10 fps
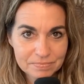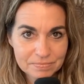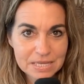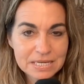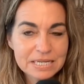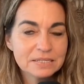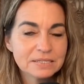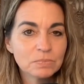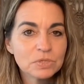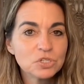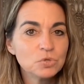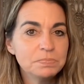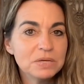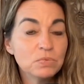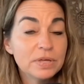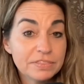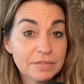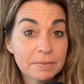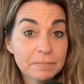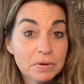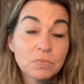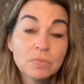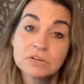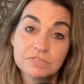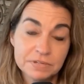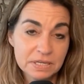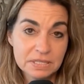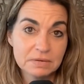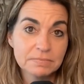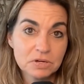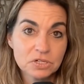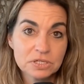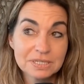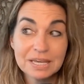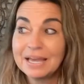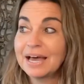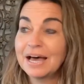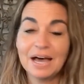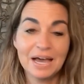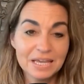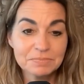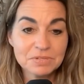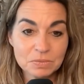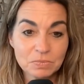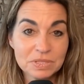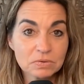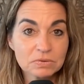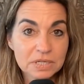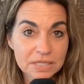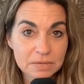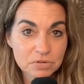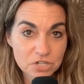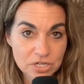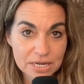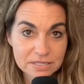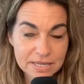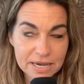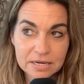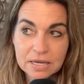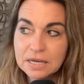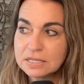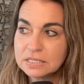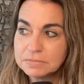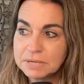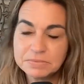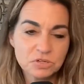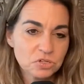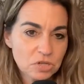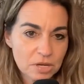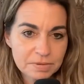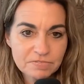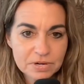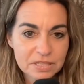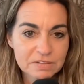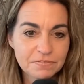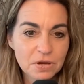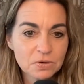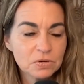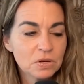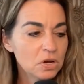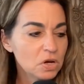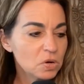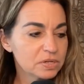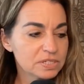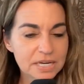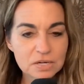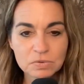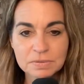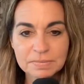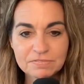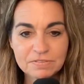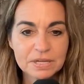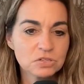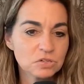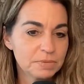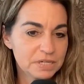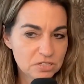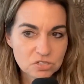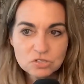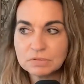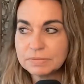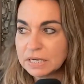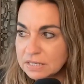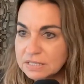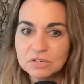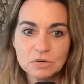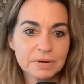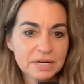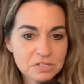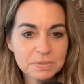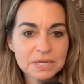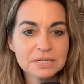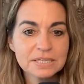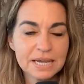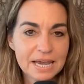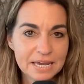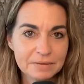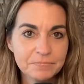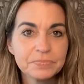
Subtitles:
They need someone to be with them when they're feeling the emotions. I am someone that really appreciates that. Sometimes I'll just call my friend on the phone, or I'll say to one of my friends or my sister or my cousin or my husband, and I'll say, hey,